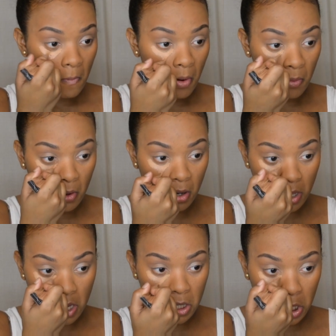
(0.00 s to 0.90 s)
But we're going
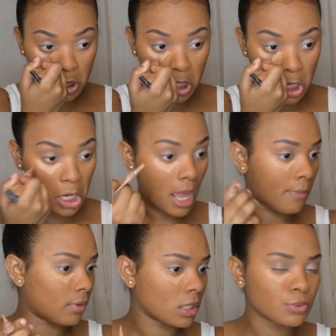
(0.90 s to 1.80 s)
to act like that didn't
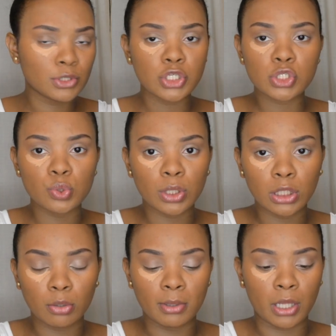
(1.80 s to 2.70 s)
happen. Because we're just doing a
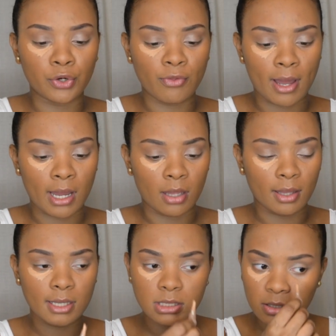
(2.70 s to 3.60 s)
little bit under the eye.
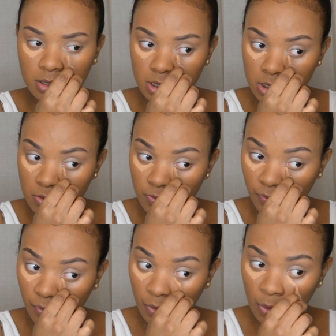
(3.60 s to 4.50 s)
Like I said, this is
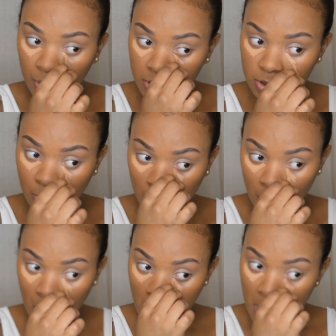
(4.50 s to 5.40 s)
going to
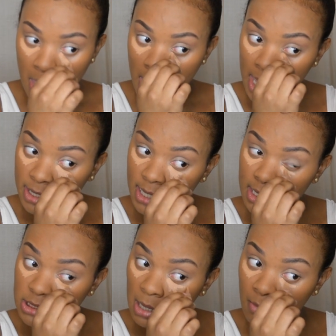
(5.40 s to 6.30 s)
school. And
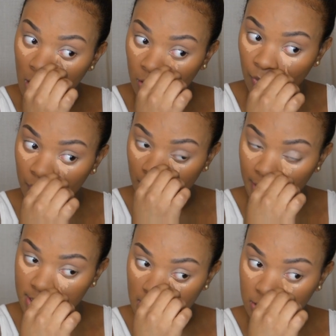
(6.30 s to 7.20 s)
yes, I'm all over the
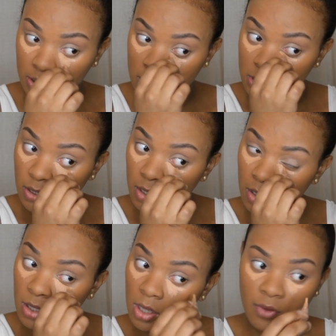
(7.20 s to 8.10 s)
place like this
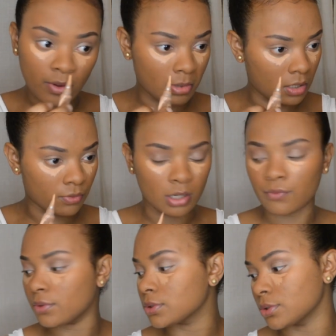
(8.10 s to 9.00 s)
if I'm getting ready
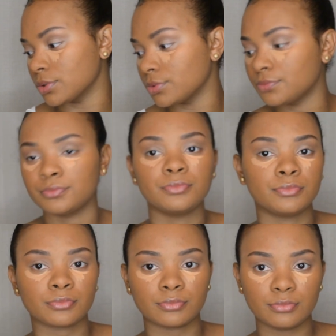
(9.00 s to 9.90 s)
for school.
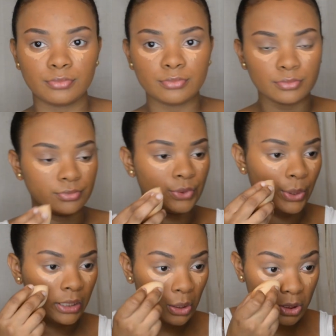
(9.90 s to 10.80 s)

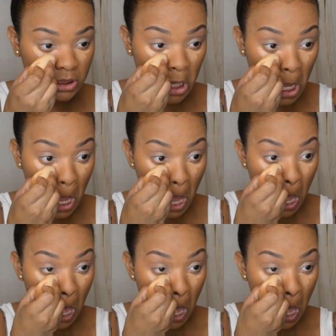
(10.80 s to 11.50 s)
You ain't noticed yet?